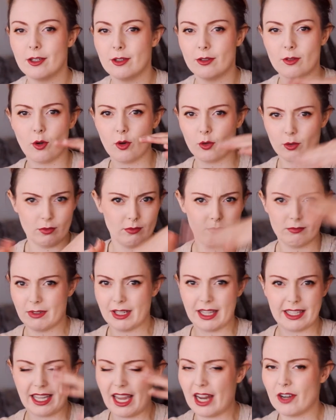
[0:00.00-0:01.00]
on
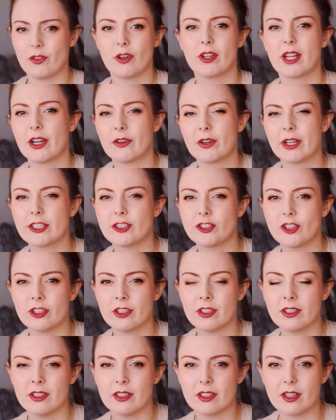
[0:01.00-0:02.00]
like every
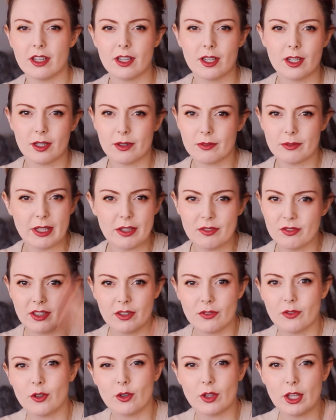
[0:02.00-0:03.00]
direction, even
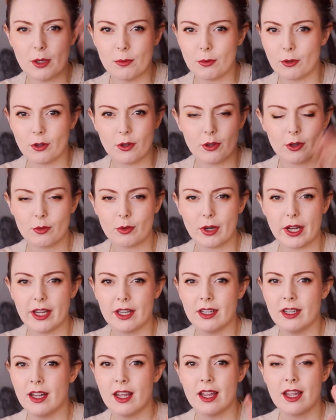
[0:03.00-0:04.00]
if you keep it on the
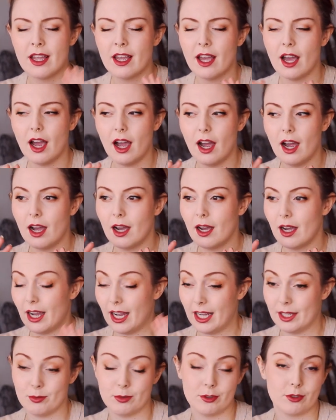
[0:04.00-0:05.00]
grain,
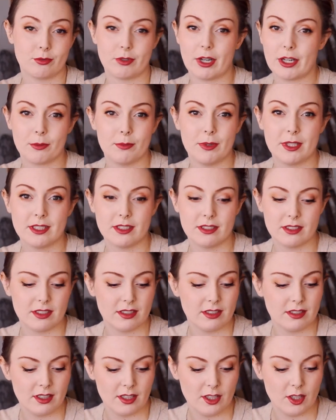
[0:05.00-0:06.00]
I would recommend
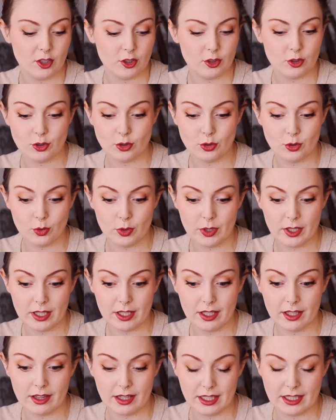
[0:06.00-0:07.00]

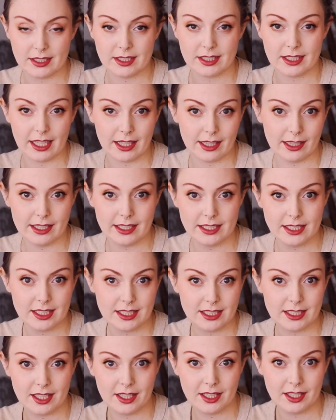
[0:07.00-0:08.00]
doing this. At
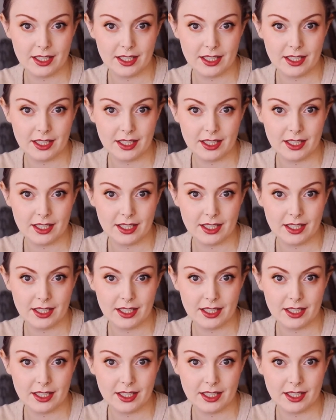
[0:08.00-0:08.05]
least